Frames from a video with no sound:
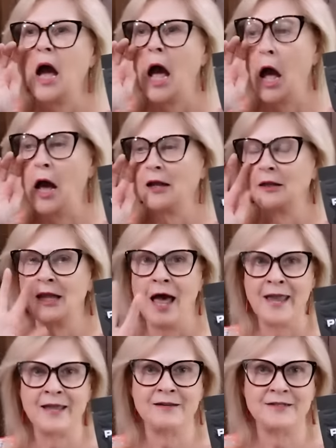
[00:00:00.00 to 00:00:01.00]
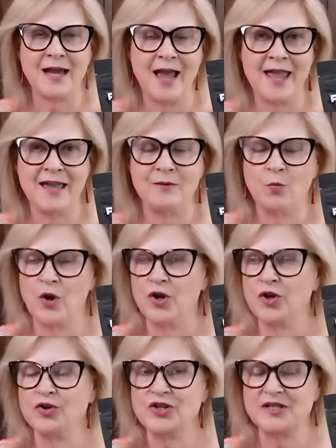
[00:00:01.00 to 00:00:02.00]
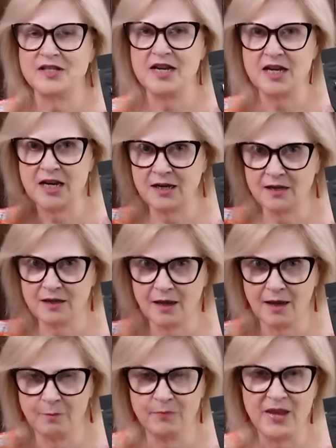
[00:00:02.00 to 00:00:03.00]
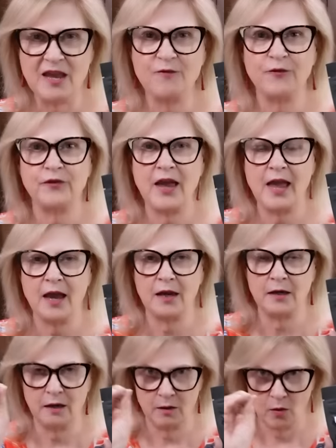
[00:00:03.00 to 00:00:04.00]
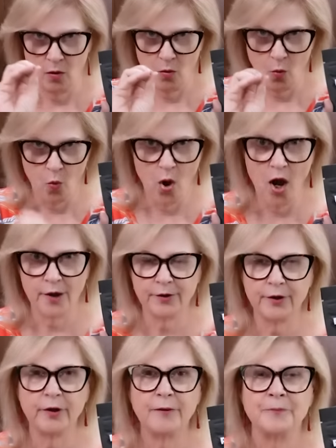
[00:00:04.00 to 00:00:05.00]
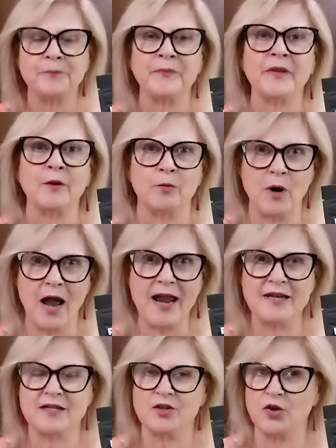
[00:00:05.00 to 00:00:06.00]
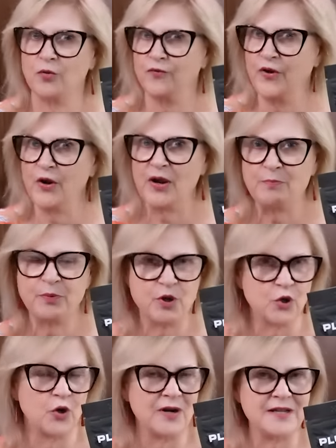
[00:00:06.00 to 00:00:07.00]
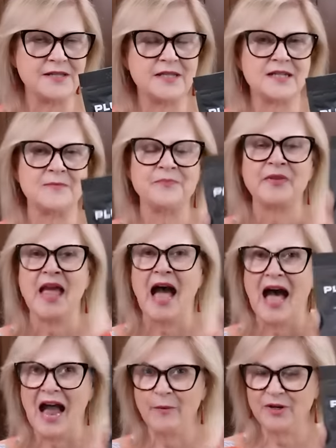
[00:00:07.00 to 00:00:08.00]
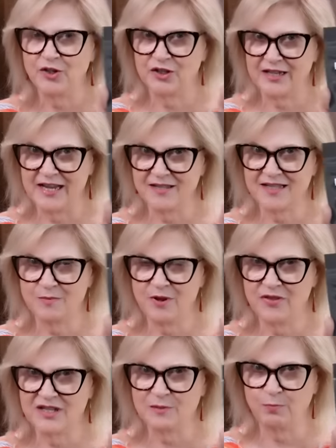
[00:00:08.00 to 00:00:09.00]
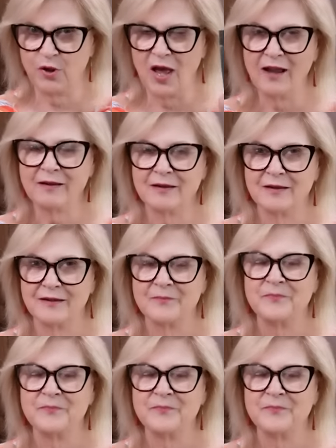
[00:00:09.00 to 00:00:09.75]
lion diet where you're just eating the beef and water, right? You're very purist. I would get some of this Pluck